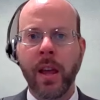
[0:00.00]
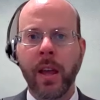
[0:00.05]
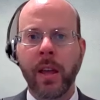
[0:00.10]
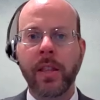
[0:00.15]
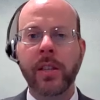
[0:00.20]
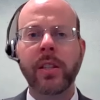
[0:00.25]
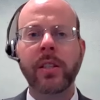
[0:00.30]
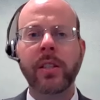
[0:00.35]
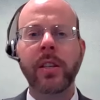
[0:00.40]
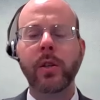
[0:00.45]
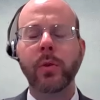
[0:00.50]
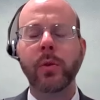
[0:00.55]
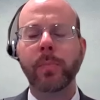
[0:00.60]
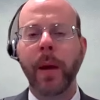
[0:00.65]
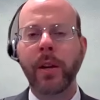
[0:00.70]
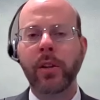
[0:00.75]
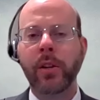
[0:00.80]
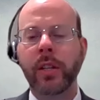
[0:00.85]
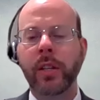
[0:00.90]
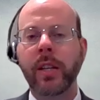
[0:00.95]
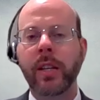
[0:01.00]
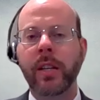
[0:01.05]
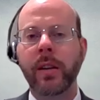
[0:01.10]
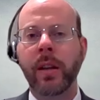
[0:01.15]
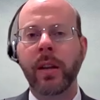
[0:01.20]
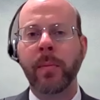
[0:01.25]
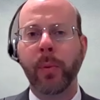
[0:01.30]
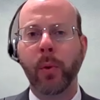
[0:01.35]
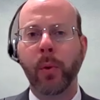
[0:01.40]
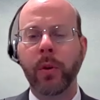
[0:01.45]
This is especially
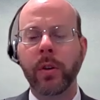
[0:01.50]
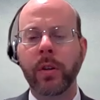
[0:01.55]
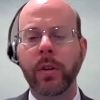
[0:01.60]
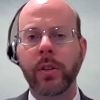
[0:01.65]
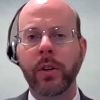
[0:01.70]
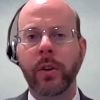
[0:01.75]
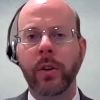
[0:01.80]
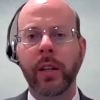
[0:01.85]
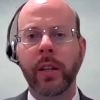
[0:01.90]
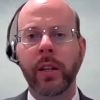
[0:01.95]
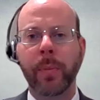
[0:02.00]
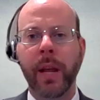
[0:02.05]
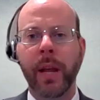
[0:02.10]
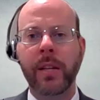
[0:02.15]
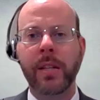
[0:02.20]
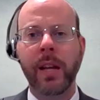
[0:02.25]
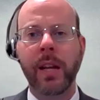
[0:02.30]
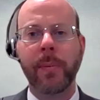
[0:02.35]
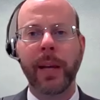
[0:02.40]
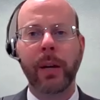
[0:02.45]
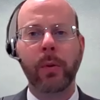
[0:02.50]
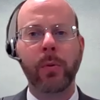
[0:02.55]
important during the pandemic,